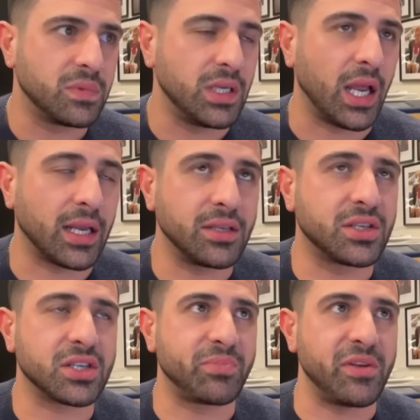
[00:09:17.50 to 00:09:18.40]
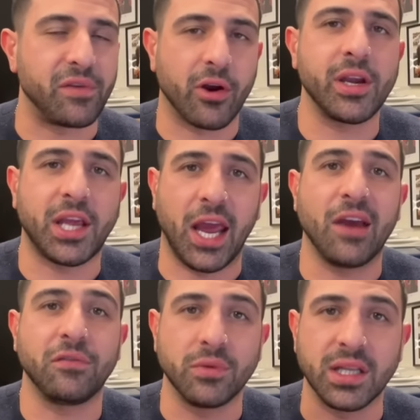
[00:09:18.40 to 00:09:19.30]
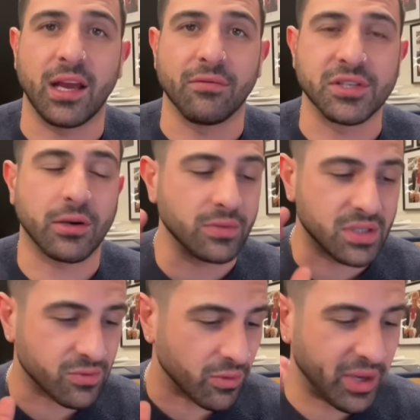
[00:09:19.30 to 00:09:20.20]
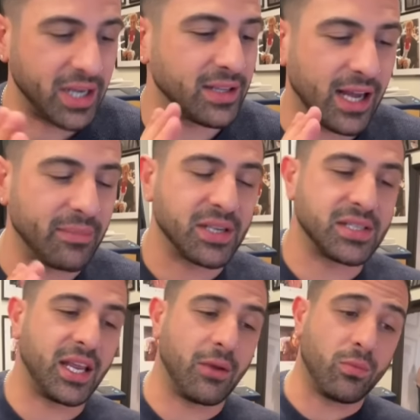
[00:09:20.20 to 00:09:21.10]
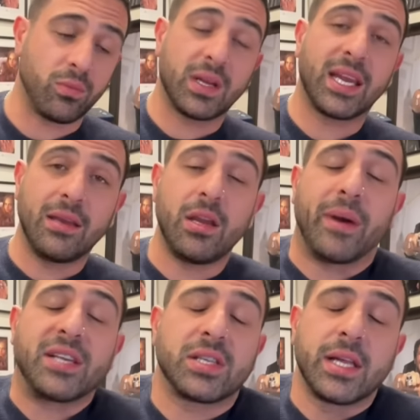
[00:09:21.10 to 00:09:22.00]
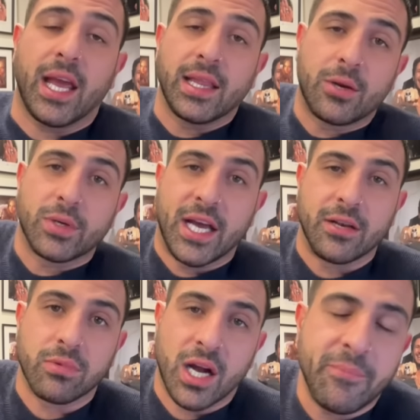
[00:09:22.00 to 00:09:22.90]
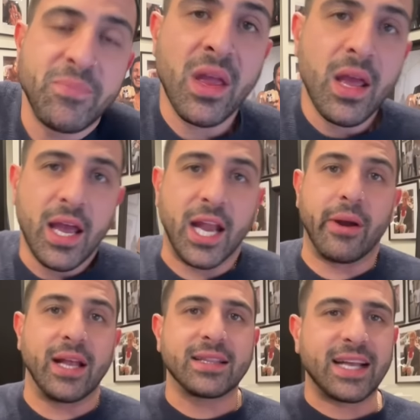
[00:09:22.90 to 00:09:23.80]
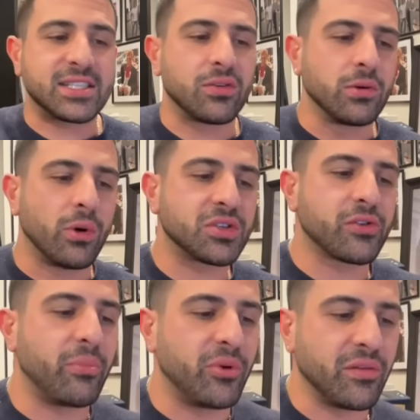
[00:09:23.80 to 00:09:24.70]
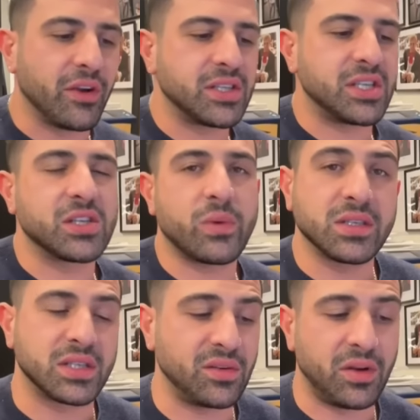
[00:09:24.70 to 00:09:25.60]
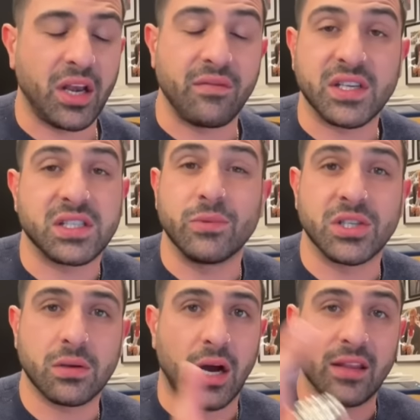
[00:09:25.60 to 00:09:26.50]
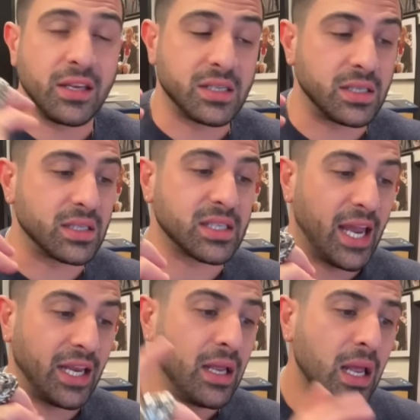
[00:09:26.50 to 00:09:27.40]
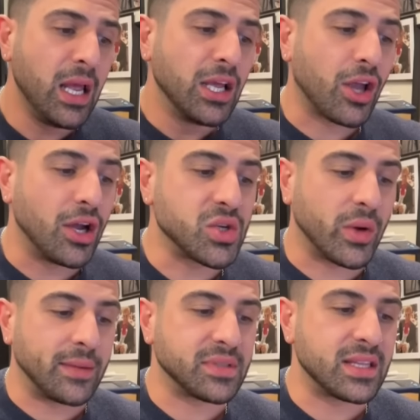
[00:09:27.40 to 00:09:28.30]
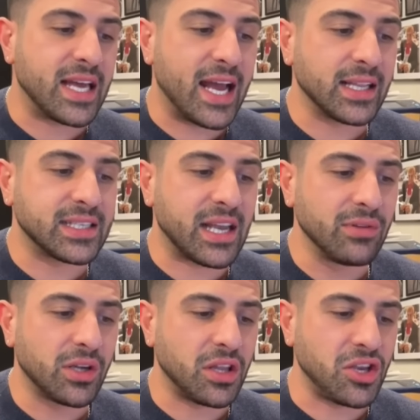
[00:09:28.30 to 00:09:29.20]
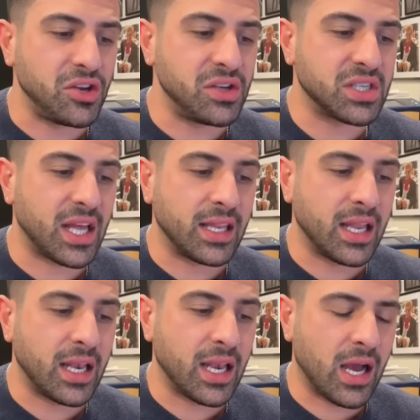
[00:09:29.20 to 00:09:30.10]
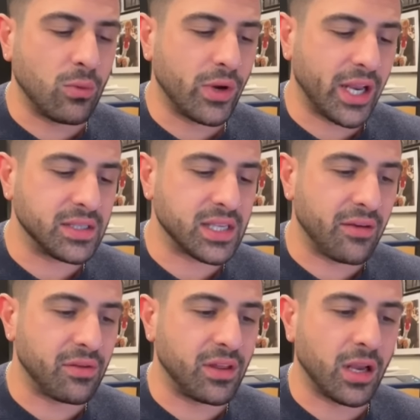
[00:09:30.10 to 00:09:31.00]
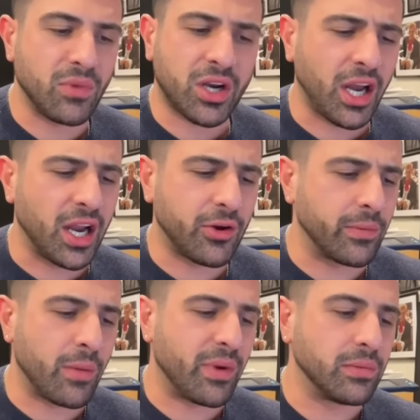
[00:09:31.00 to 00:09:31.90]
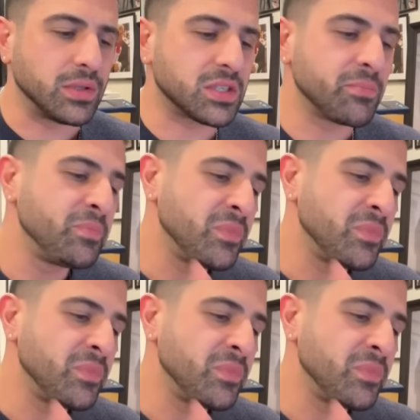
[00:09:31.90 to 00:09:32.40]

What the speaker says: yeah, just be very careful with the leverage. I will just repeat that because you basically get liquidated, right? Anyway, that's all in the Wall Street Bull University, as well as the dividend investing, which I think is insane. Go join up to that. Let's have a look at the news, and then we'll get into everything. I'm not going to go into Crypto Bubbles.